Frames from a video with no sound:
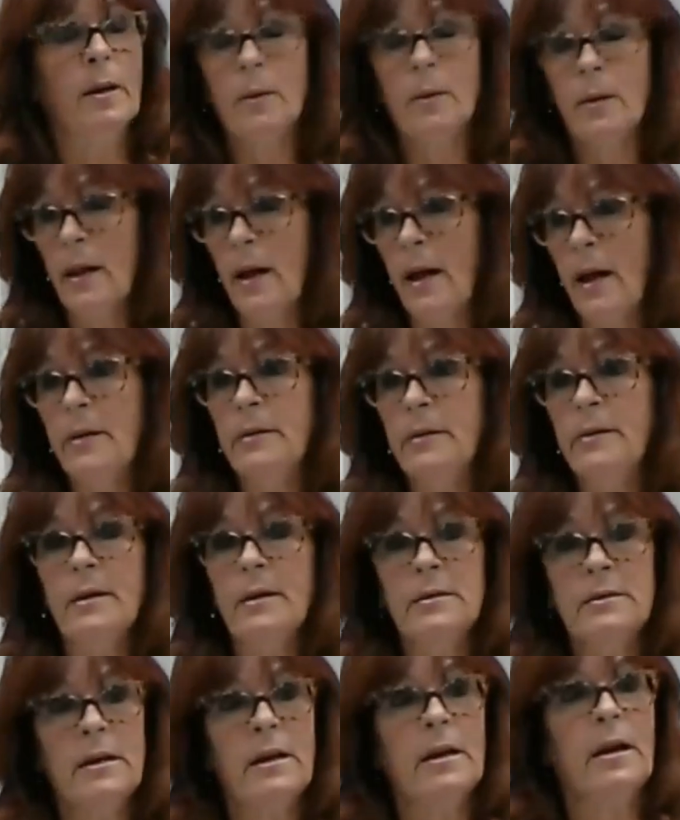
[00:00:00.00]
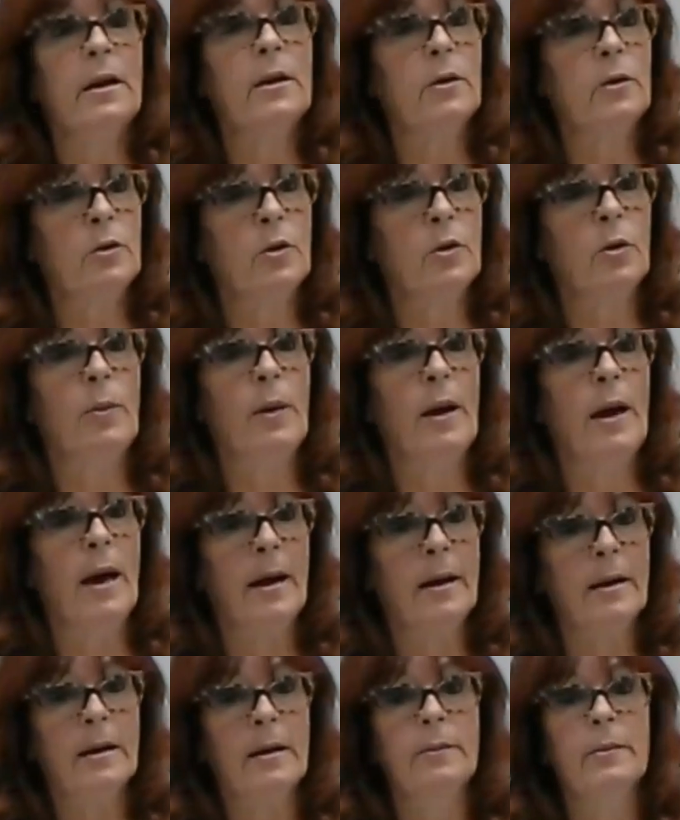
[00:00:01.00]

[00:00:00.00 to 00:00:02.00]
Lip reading: I'm glad that they said I could go back.